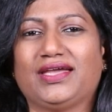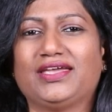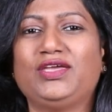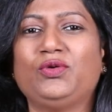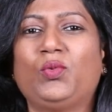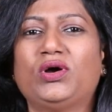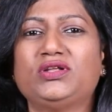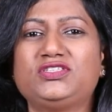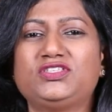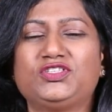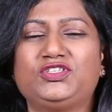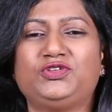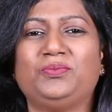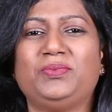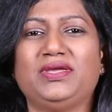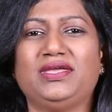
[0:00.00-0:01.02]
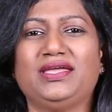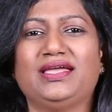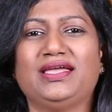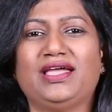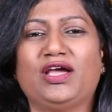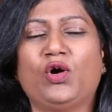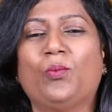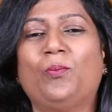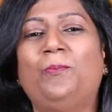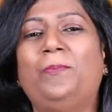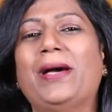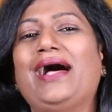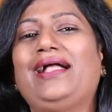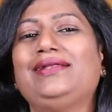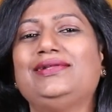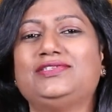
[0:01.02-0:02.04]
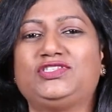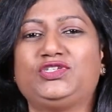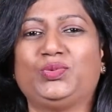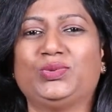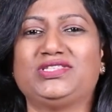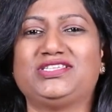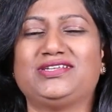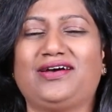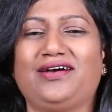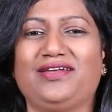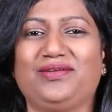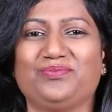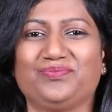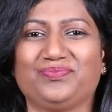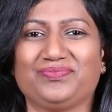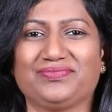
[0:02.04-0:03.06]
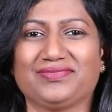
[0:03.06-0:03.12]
He wants us to be balanced with time.